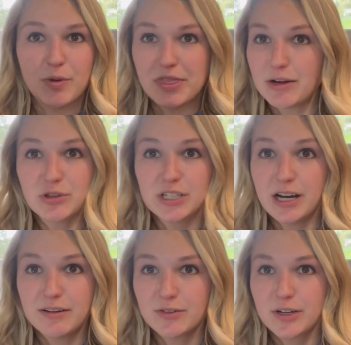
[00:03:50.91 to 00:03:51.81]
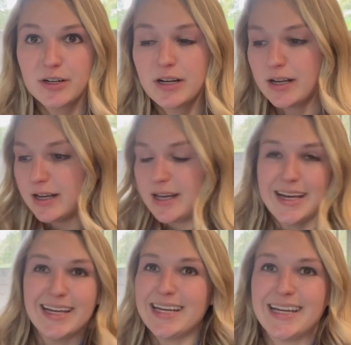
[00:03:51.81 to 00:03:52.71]
Without the cover,
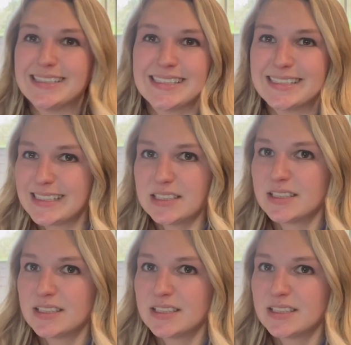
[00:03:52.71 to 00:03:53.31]
it's